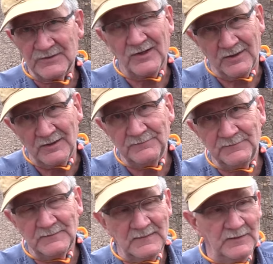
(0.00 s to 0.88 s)
Sorry,
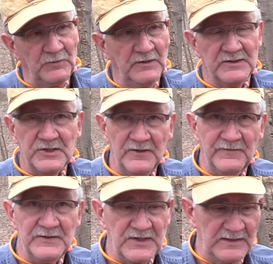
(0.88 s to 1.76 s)
I'm really
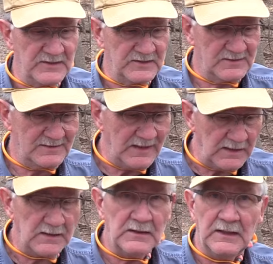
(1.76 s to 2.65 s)
selfish. I just
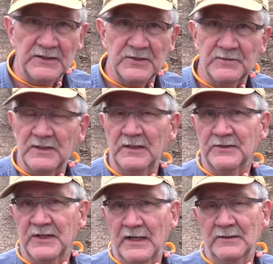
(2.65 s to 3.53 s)
needed to get some
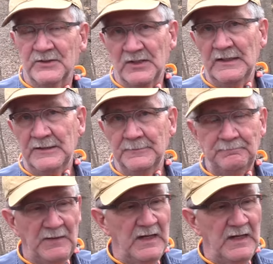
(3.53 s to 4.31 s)
slugs out and sling them.